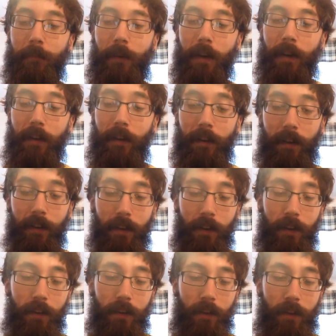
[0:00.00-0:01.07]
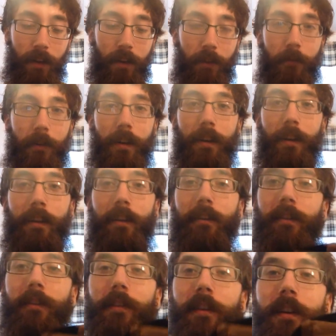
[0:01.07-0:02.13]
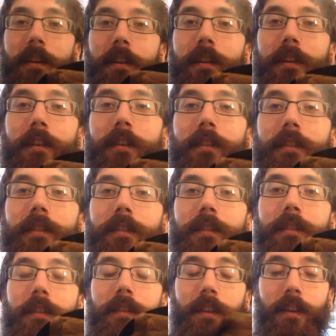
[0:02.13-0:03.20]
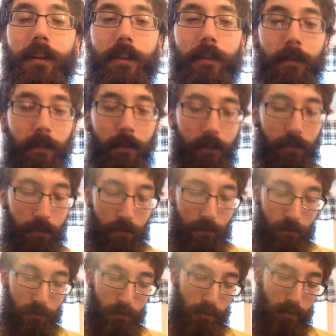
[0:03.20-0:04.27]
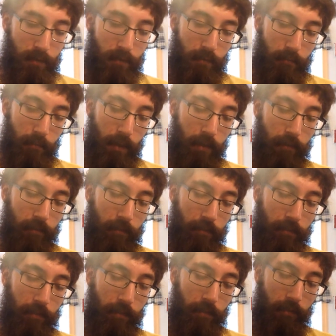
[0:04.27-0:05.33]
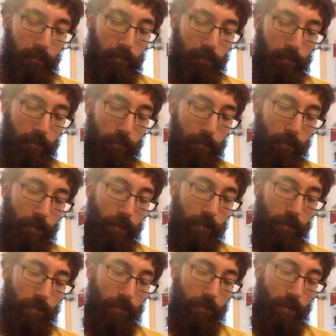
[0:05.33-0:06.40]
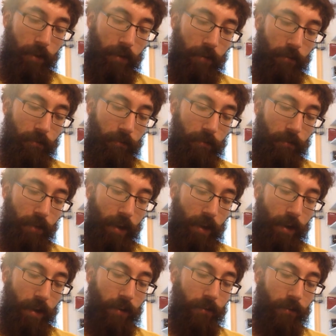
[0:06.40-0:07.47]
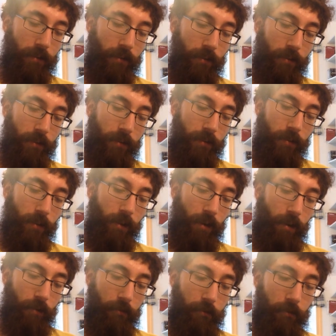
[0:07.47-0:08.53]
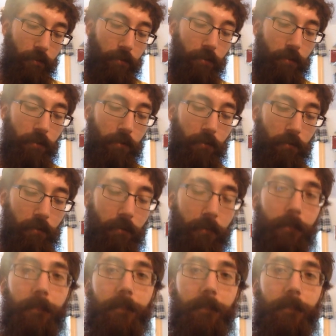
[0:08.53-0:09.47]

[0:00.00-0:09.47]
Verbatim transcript: But anyway, here they are, the pouches that look to be the standard size uh, for Skoal.